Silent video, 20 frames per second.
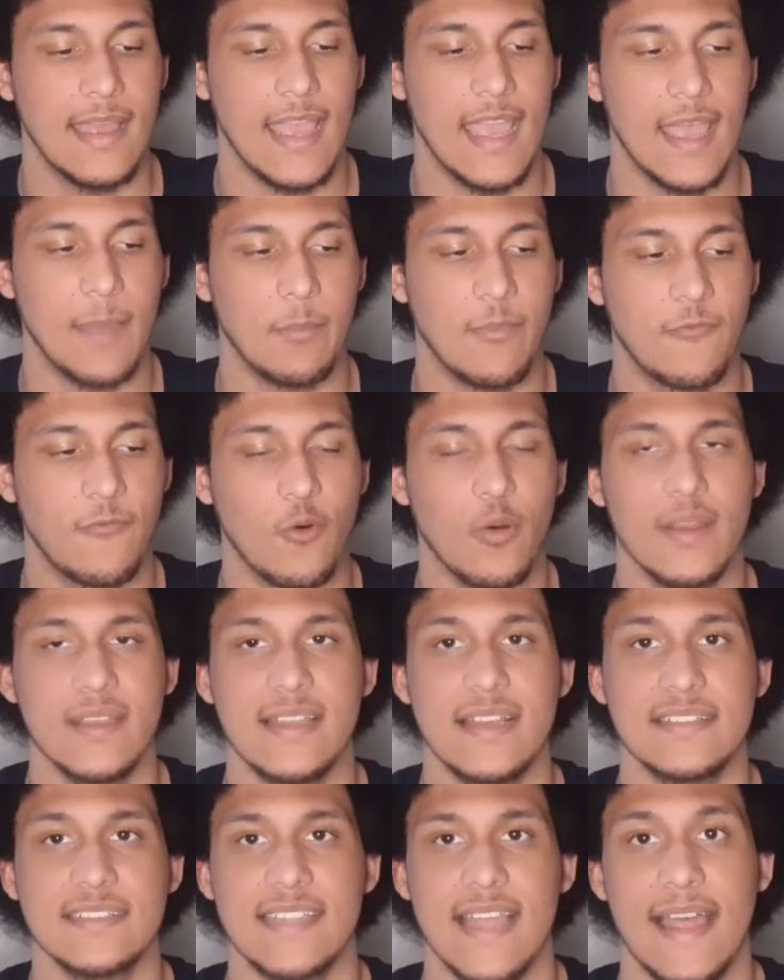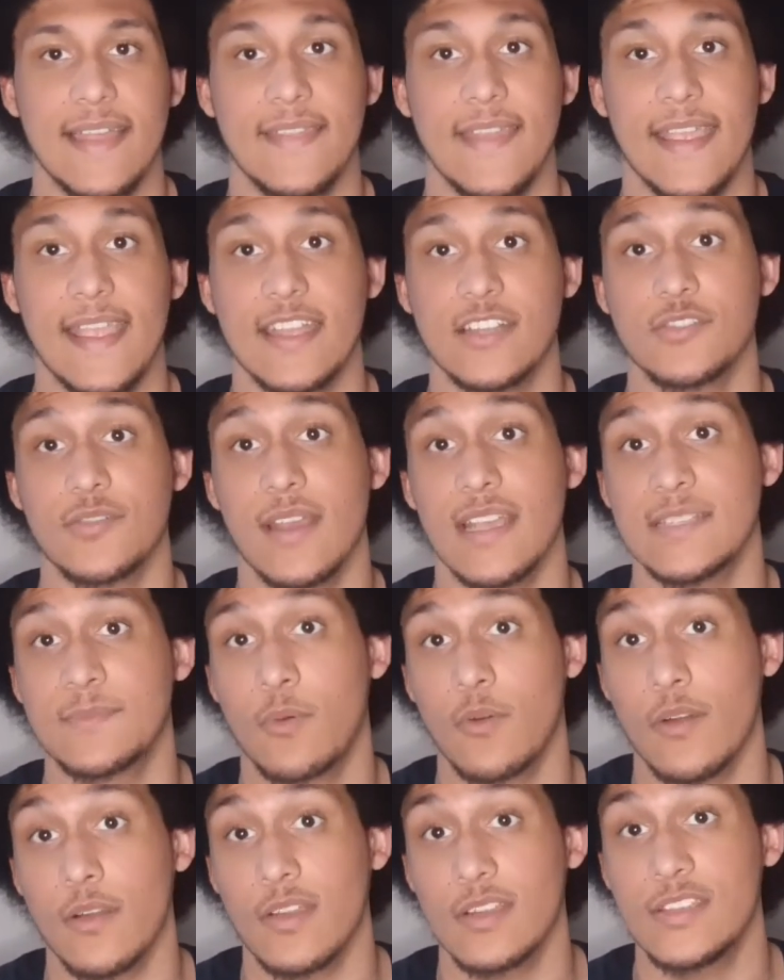And before he does that, they get
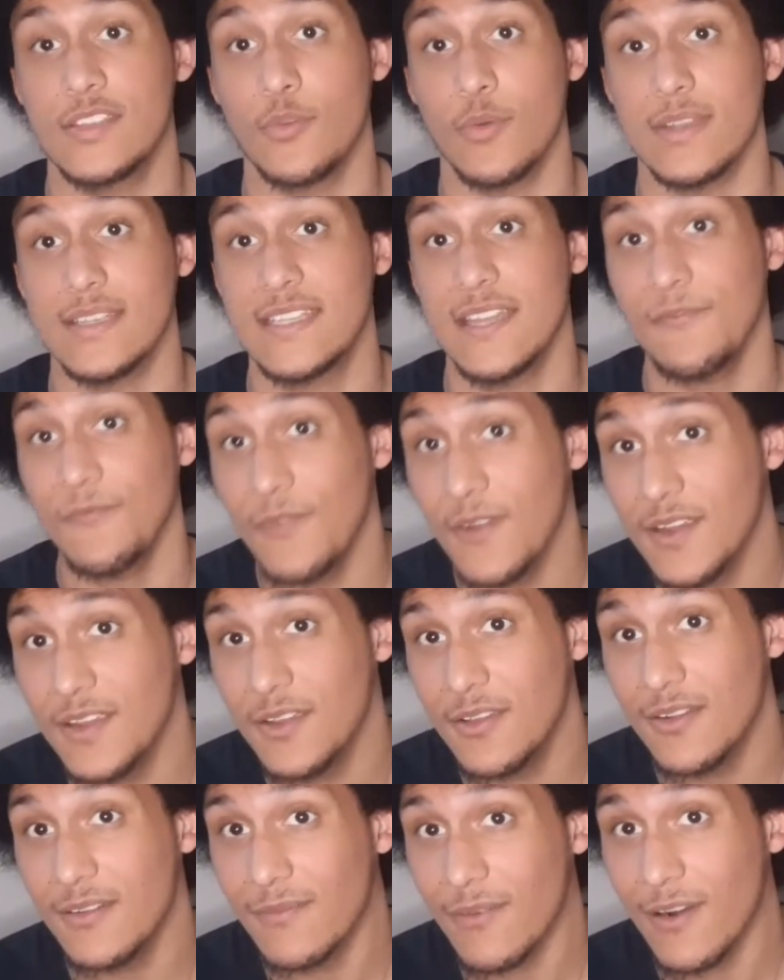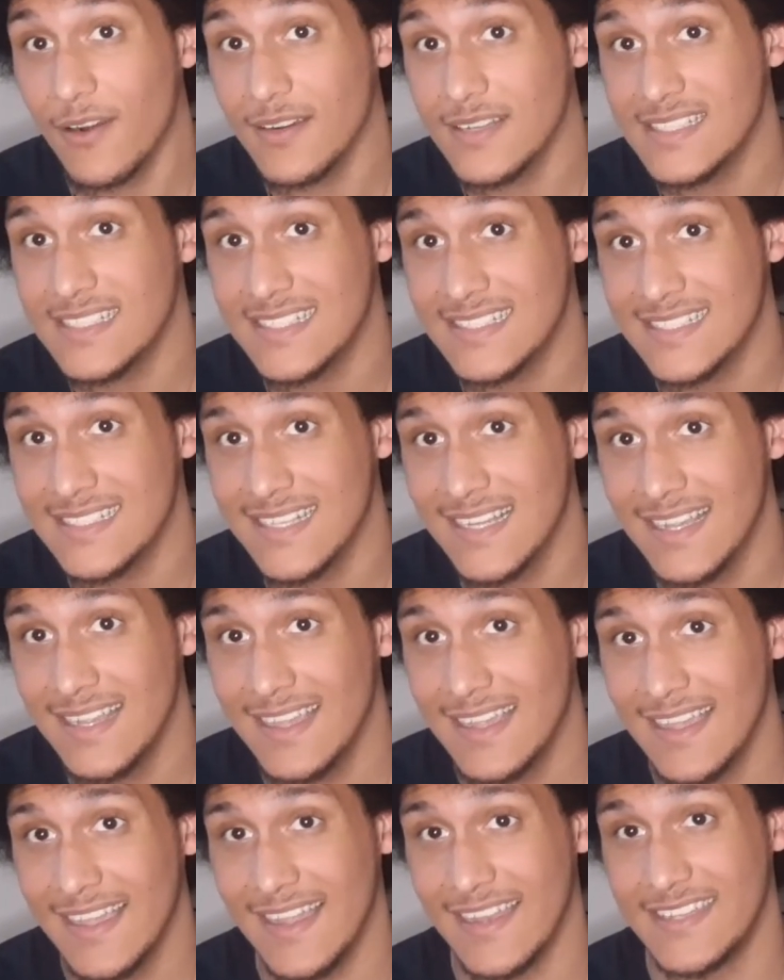transported to a different universe,
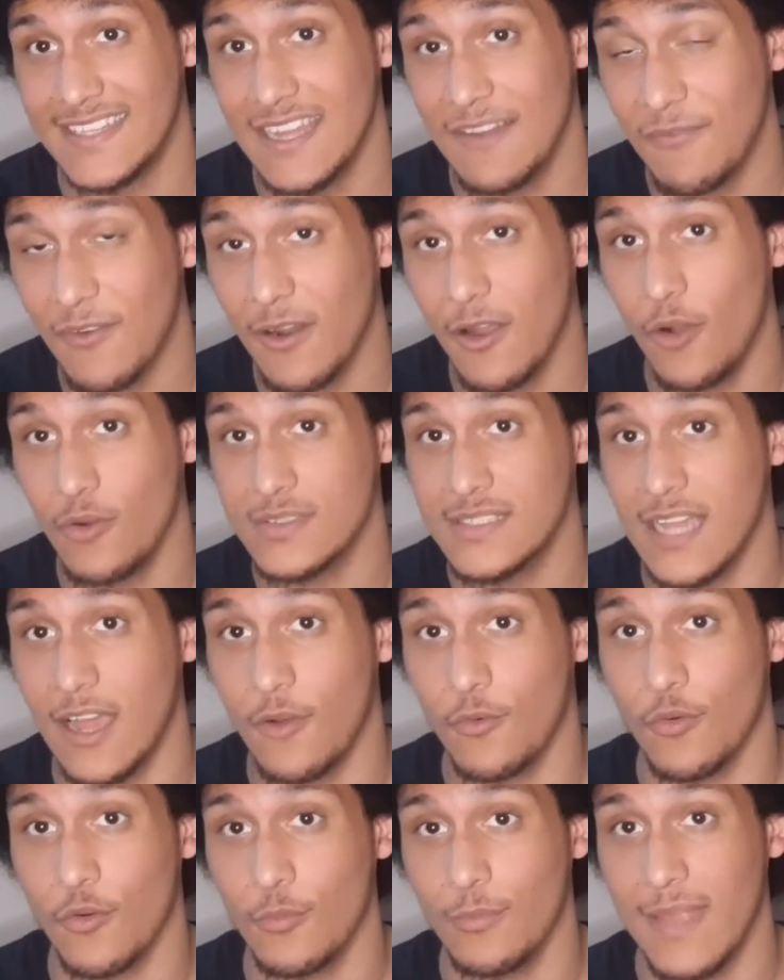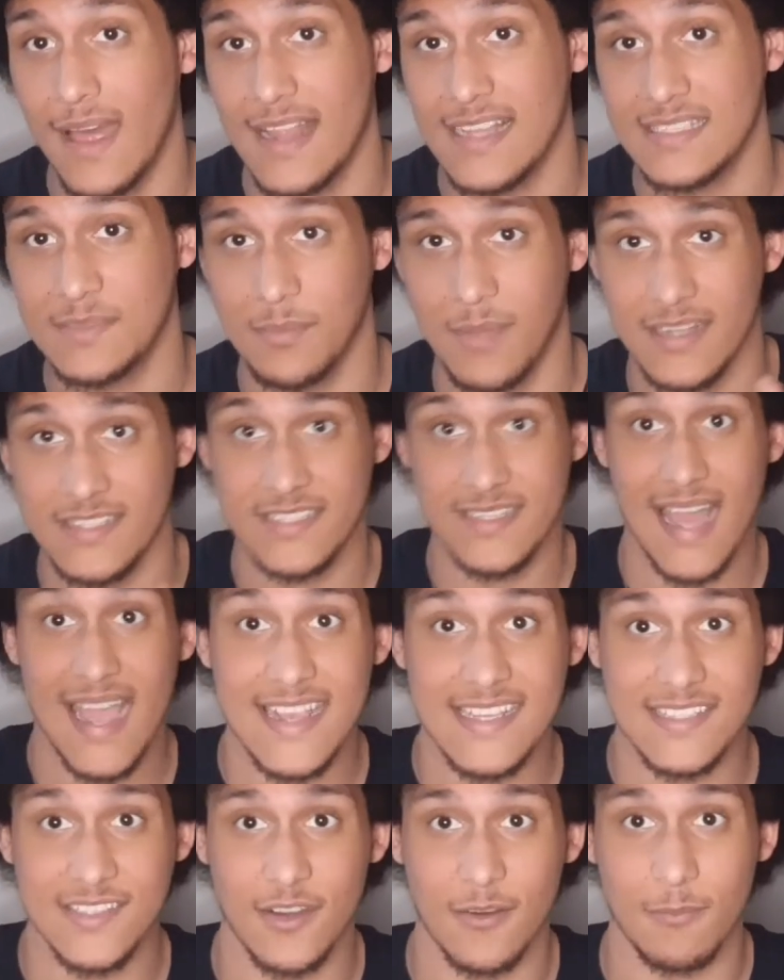a different hotel room that is much
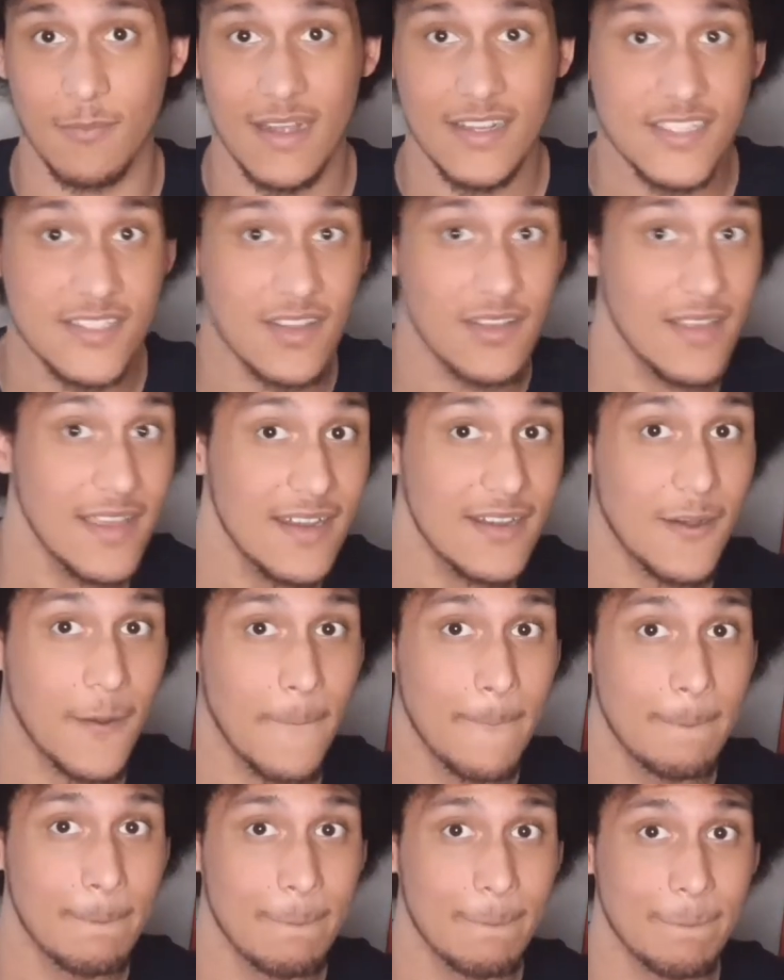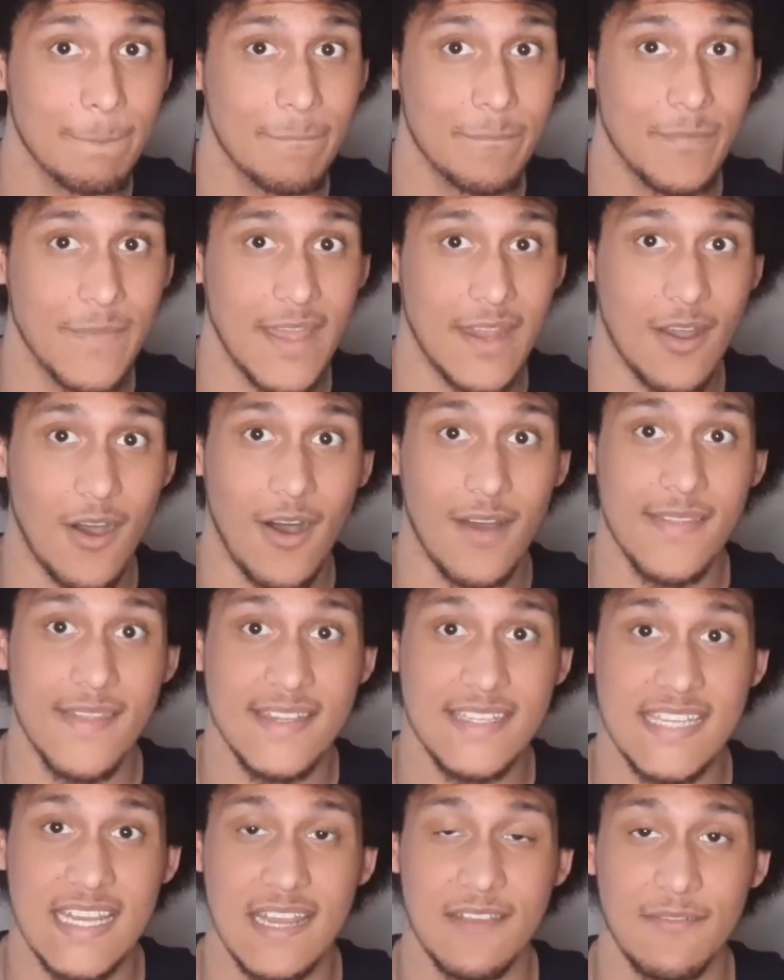nicer, much cleaner, and on
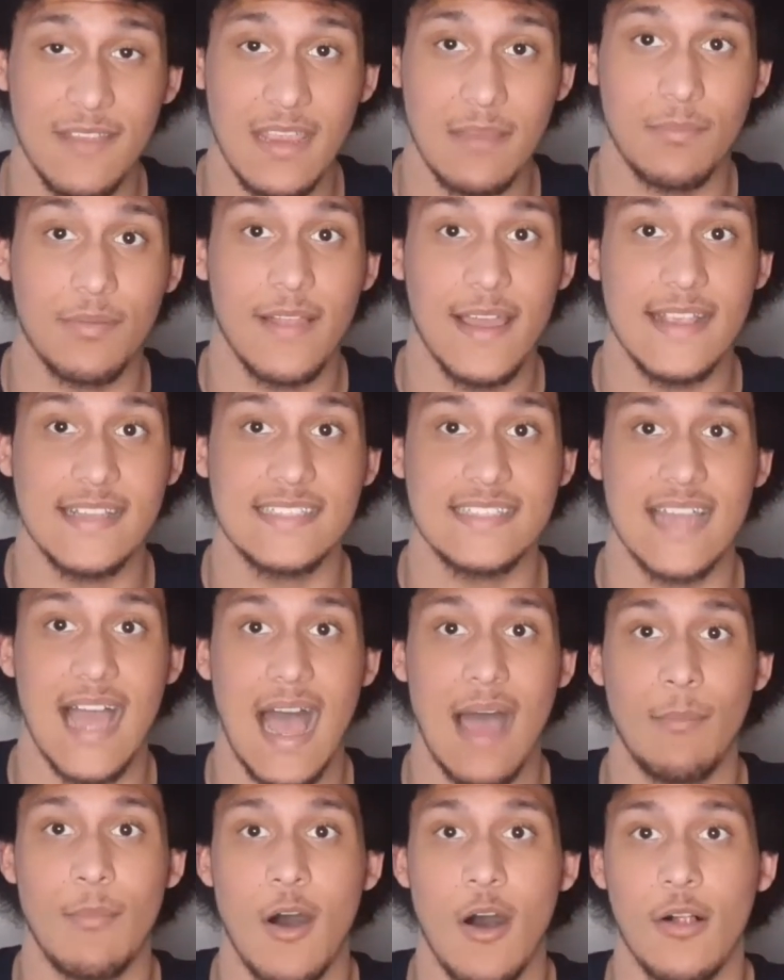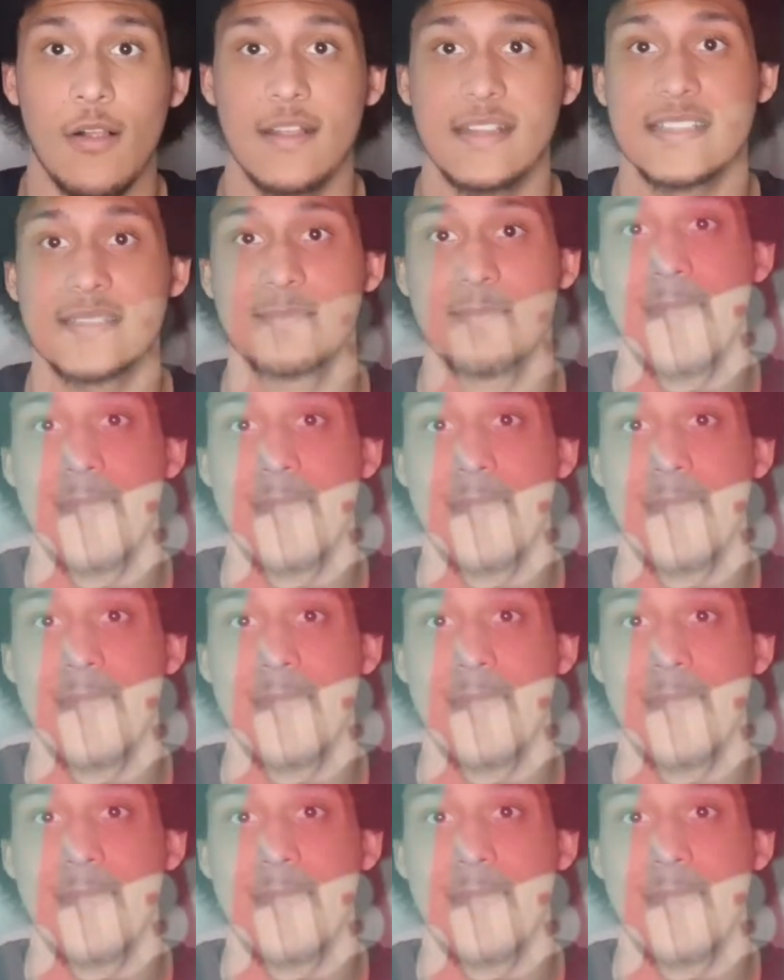the TV plays Tom Holland's